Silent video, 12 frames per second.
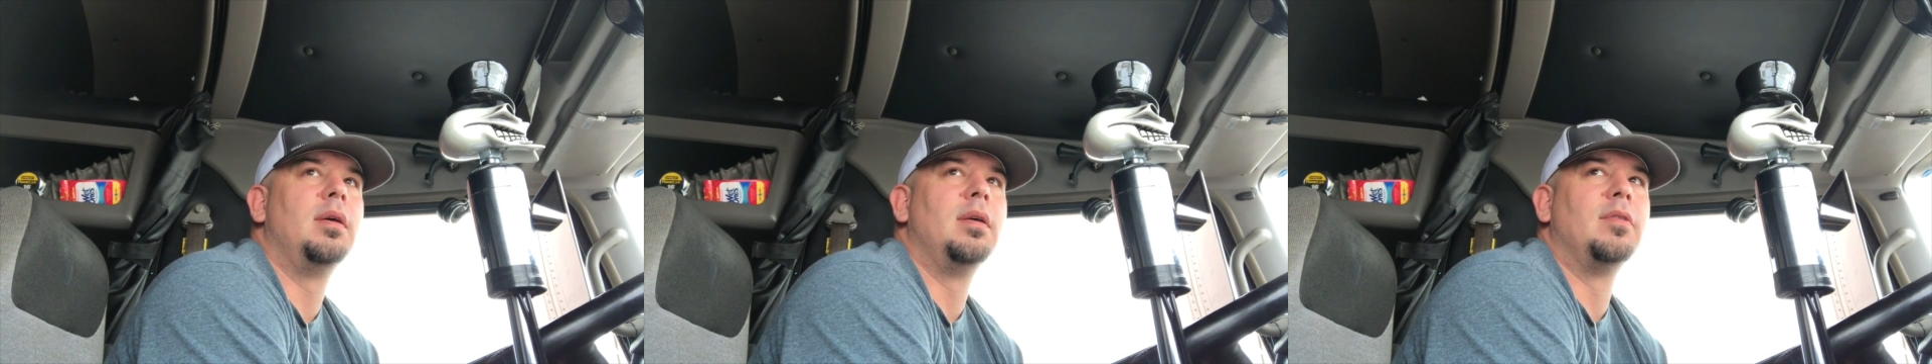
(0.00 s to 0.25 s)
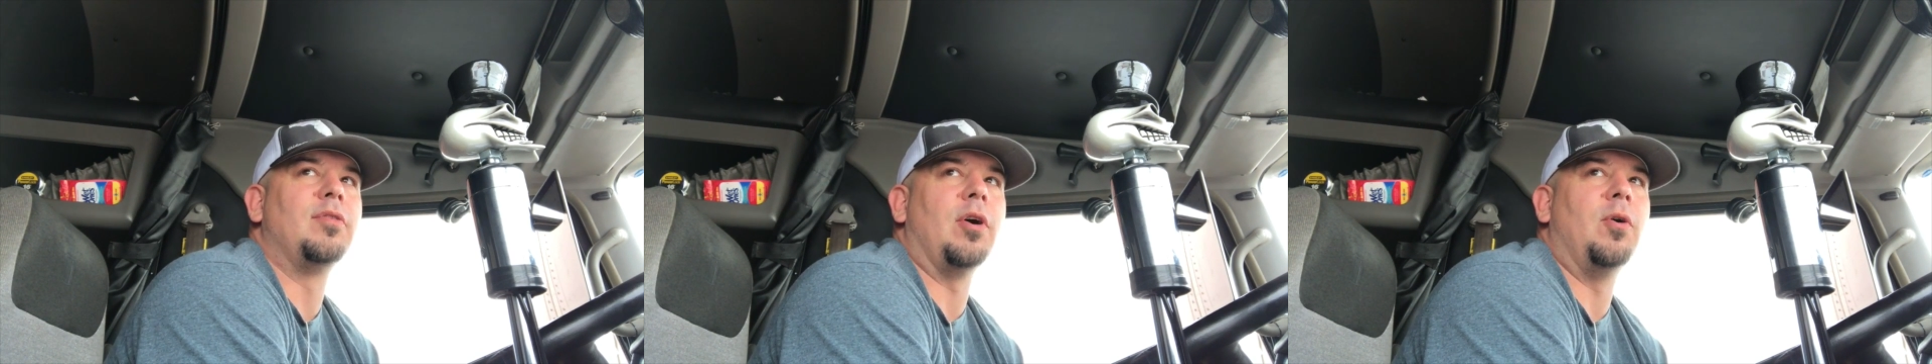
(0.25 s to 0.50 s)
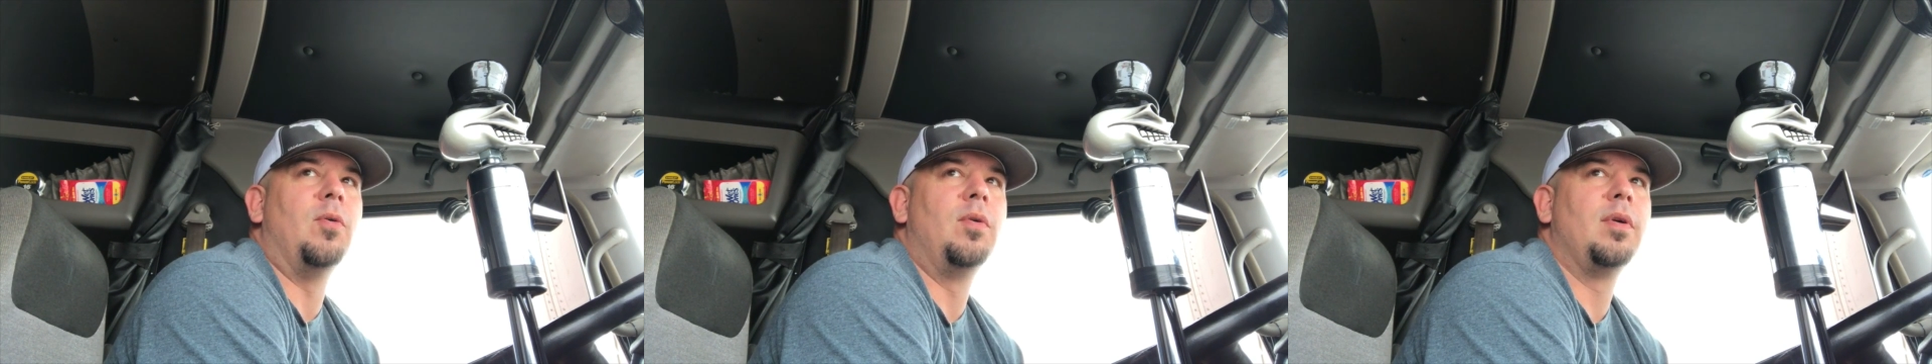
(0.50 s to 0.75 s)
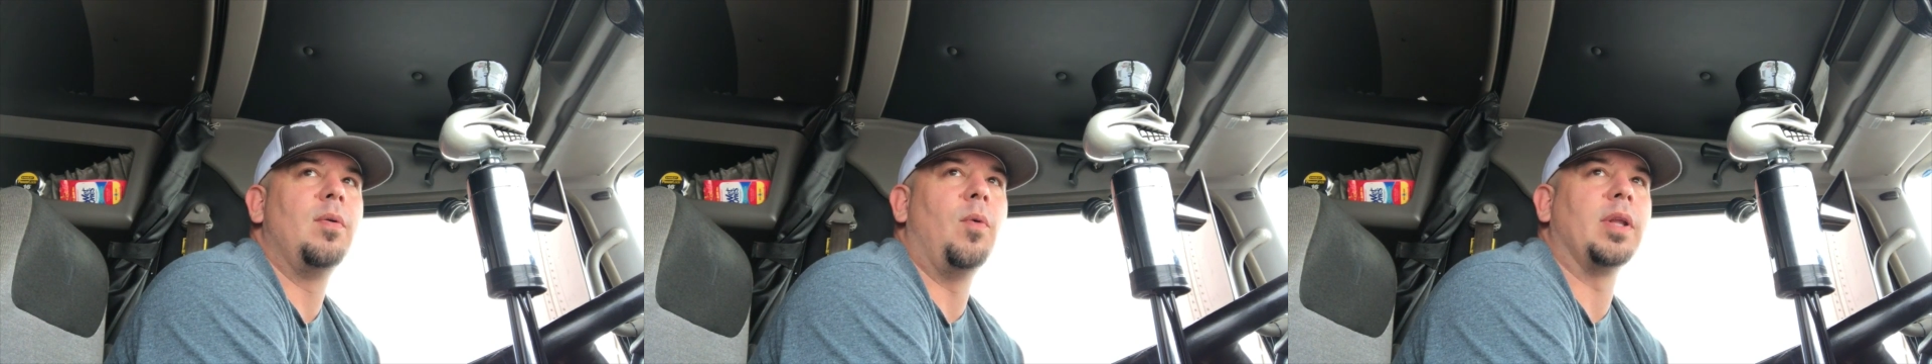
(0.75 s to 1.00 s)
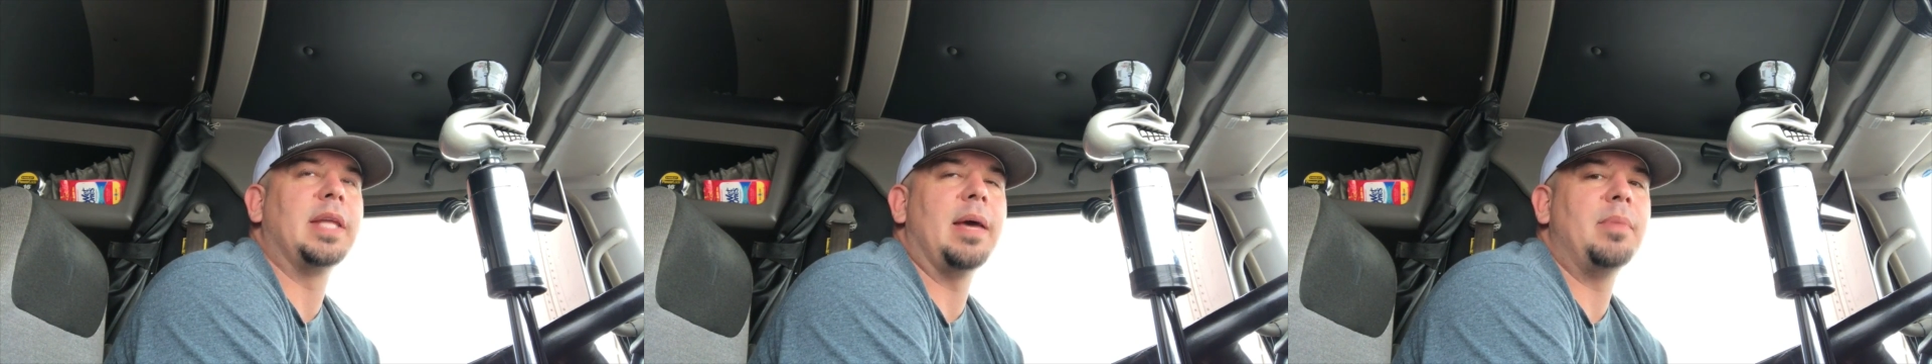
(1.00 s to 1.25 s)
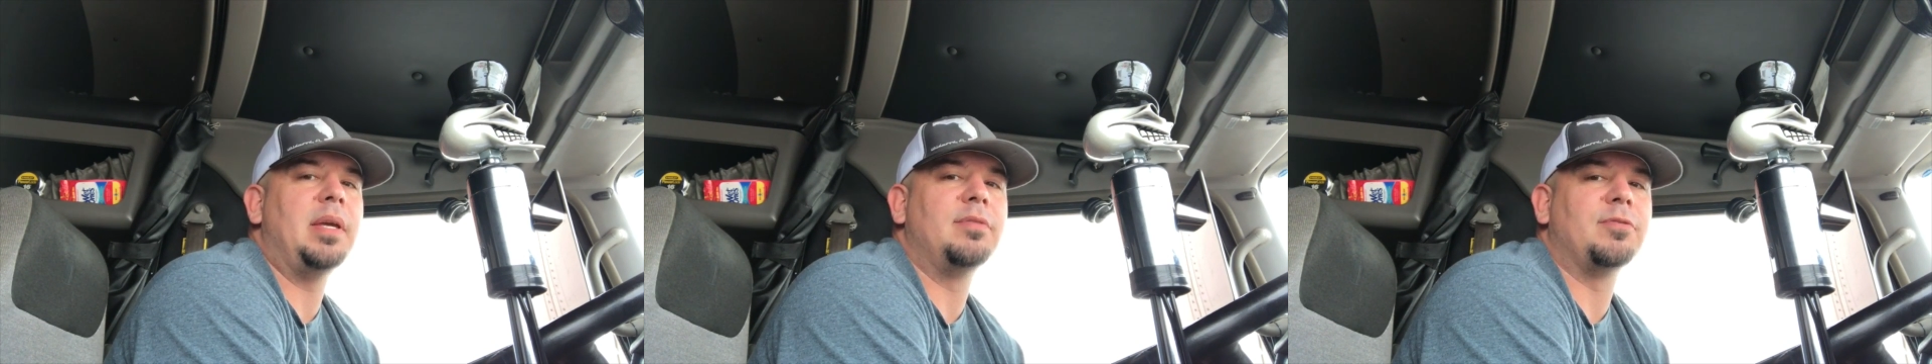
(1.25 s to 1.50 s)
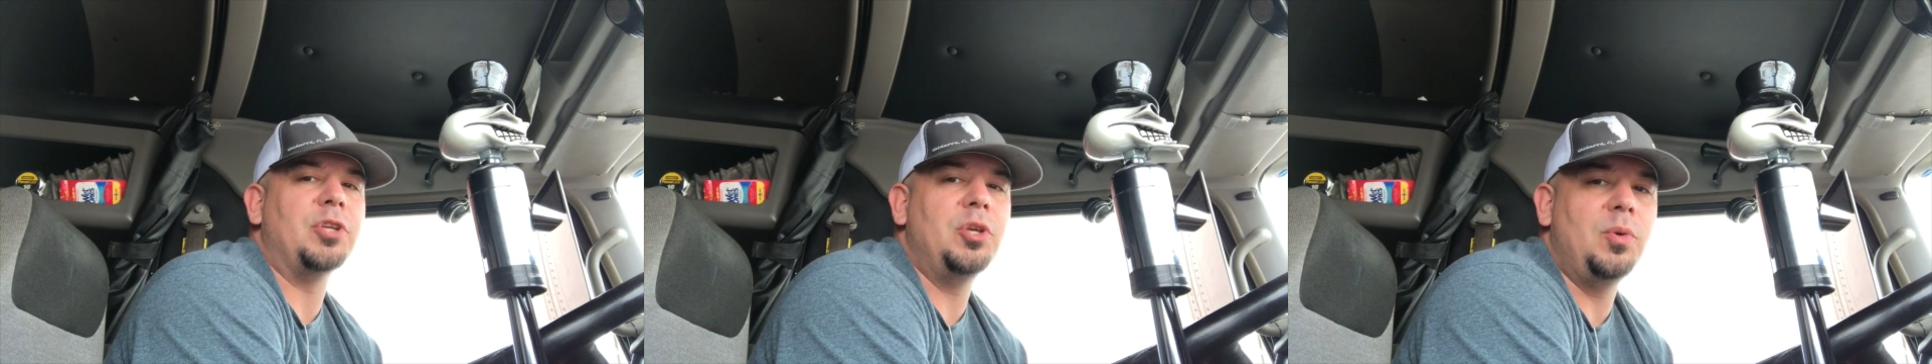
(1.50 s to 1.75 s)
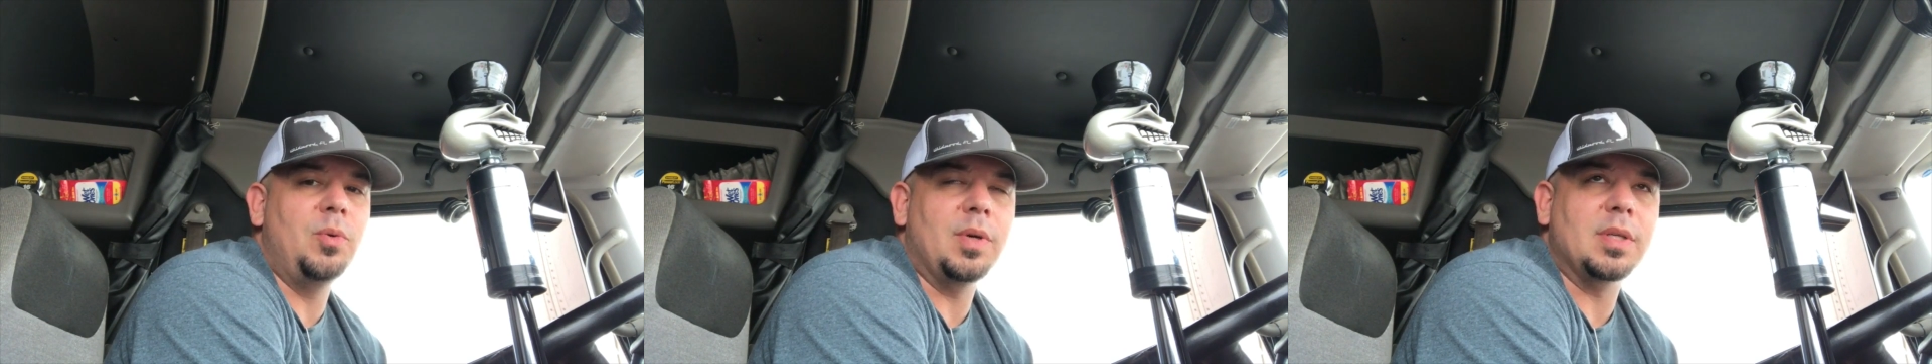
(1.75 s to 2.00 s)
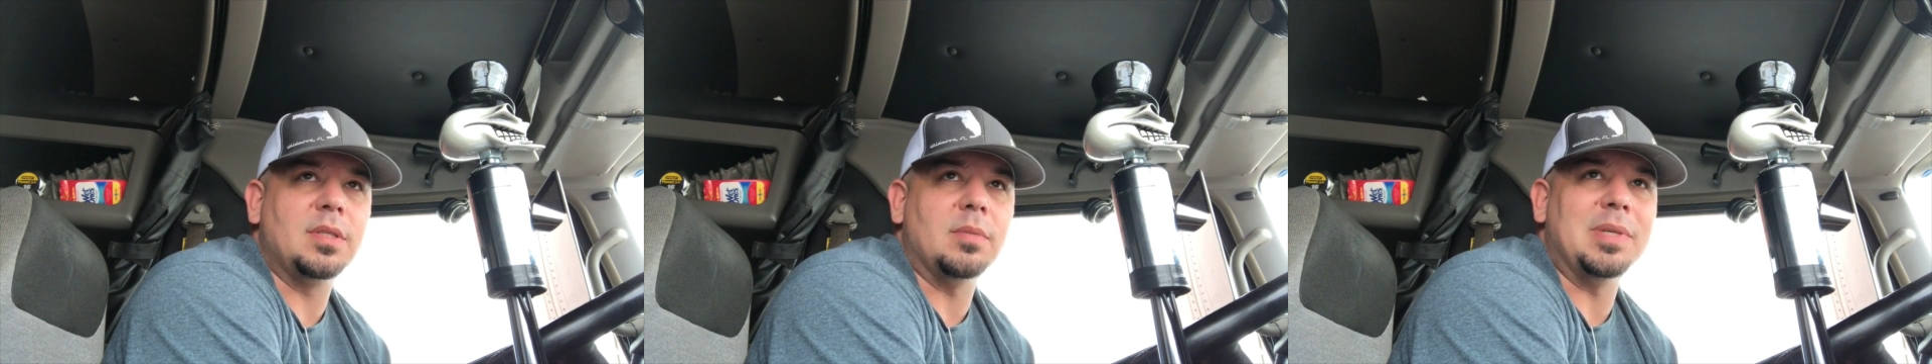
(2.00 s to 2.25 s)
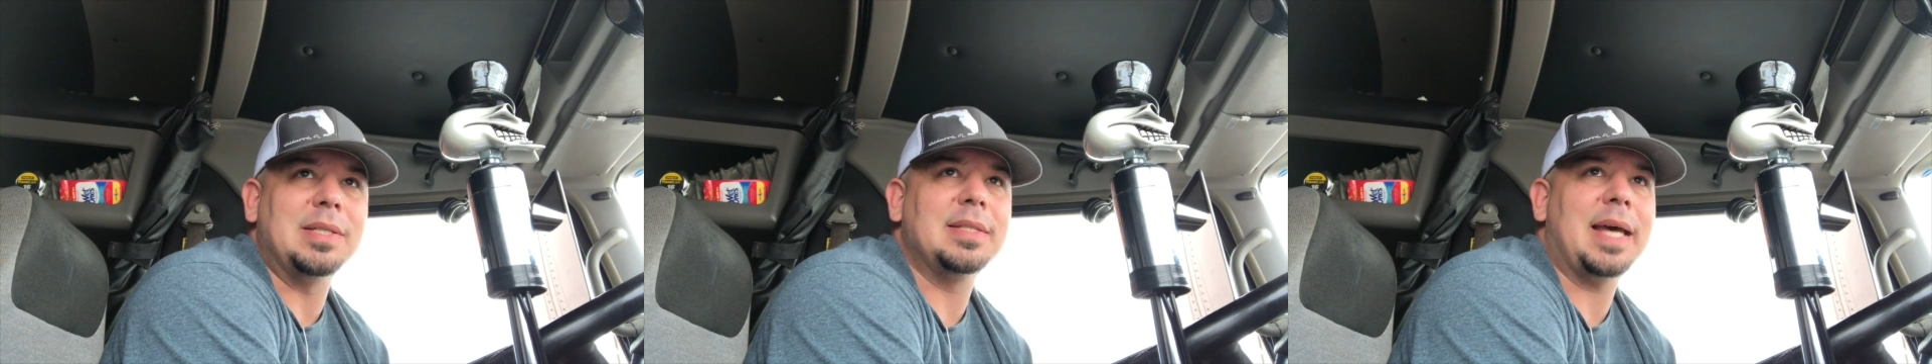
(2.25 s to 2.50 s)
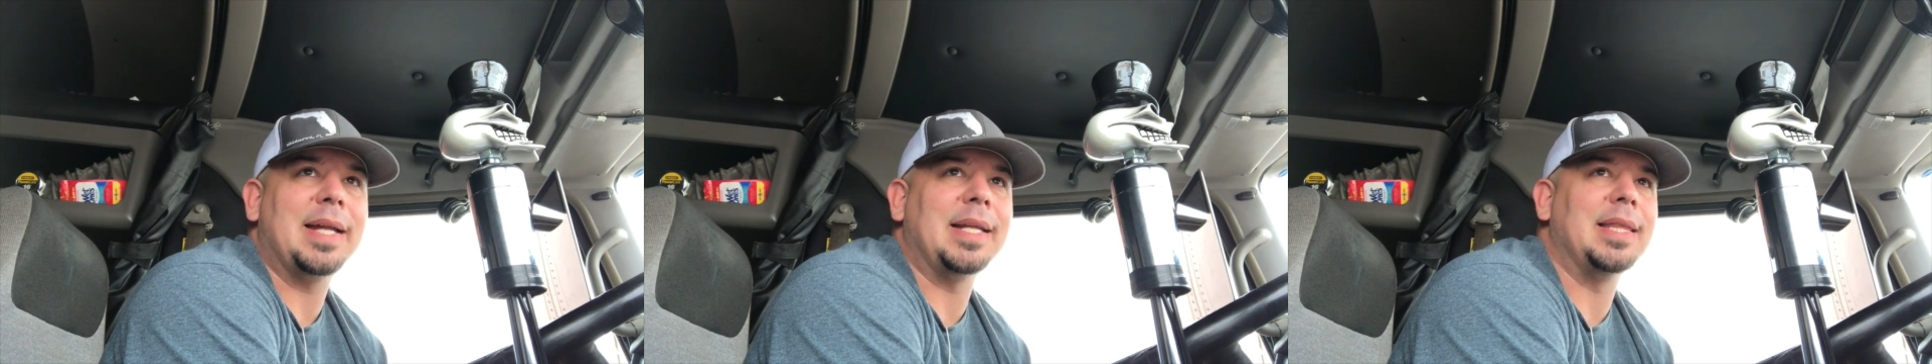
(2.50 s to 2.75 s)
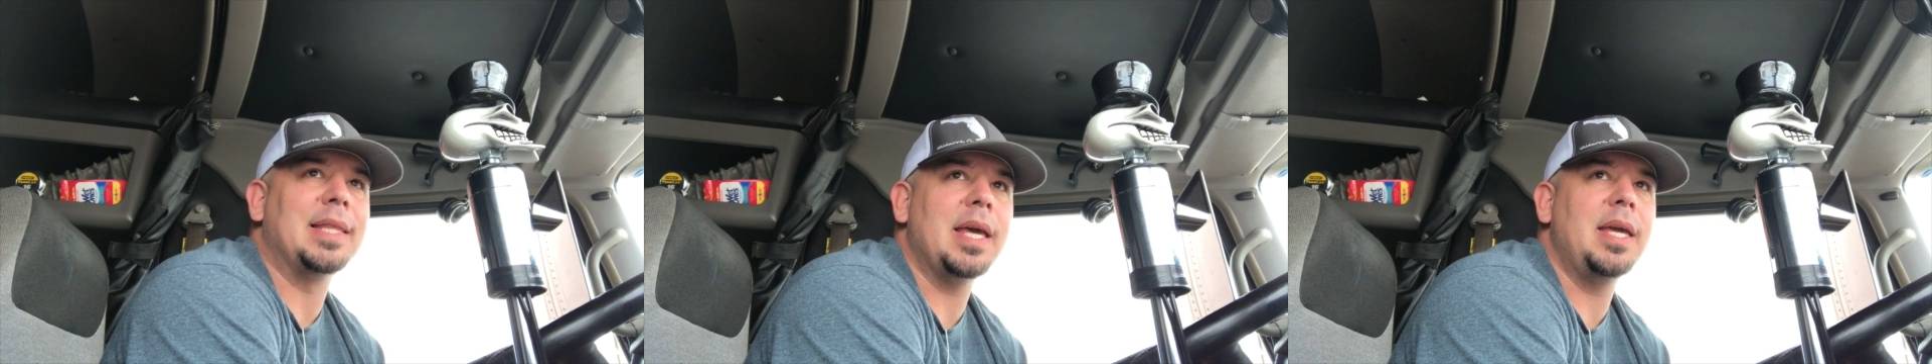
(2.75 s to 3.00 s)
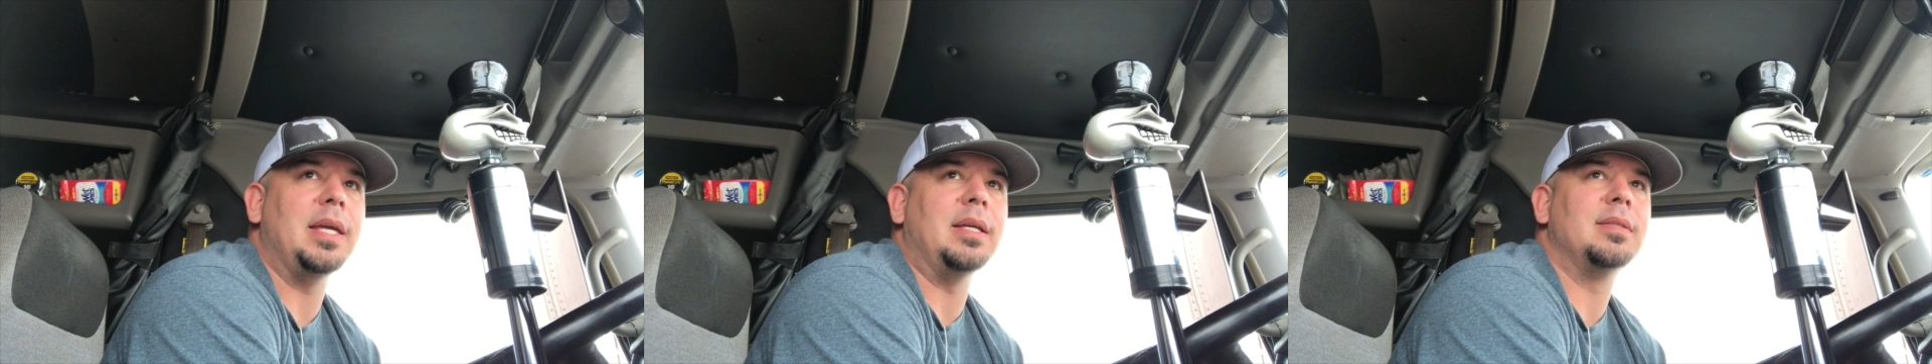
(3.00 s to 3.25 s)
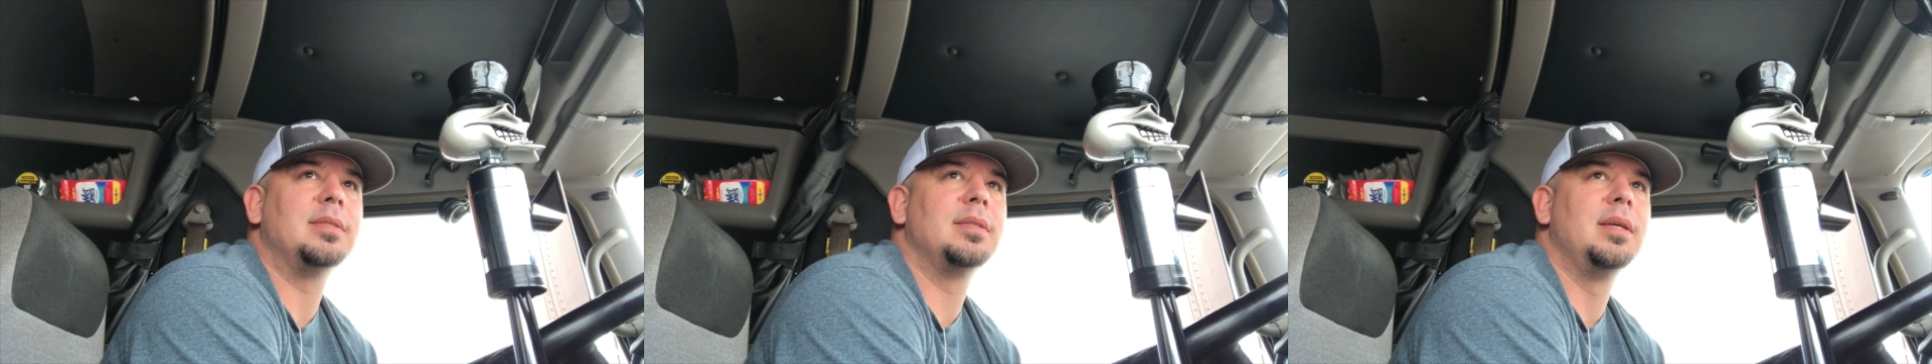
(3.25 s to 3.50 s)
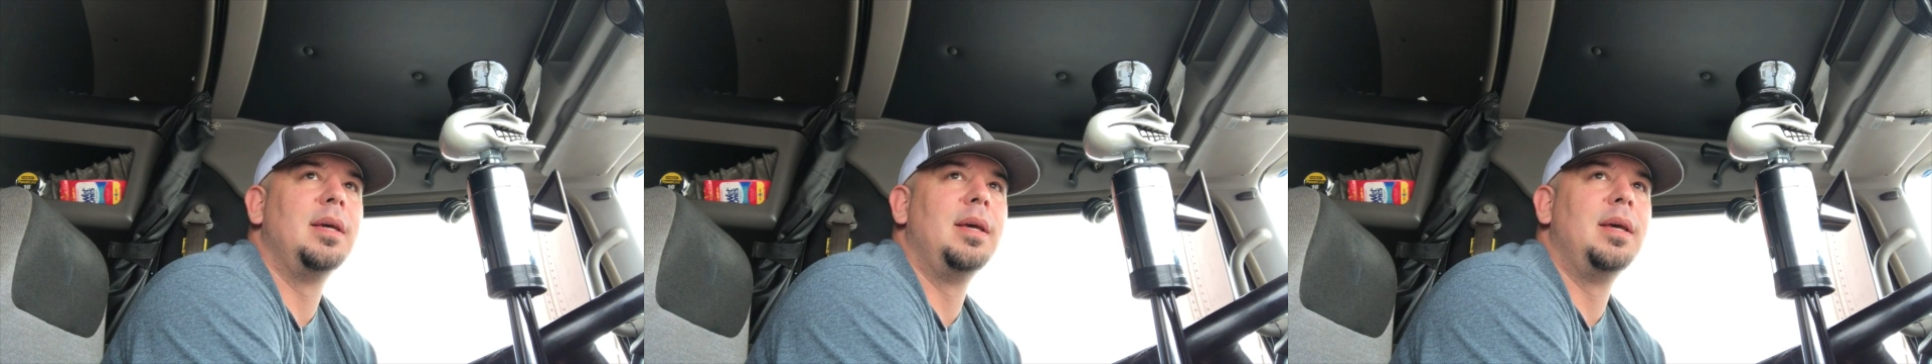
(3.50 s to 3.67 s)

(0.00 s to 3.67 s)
So what that means for you is some exciting things.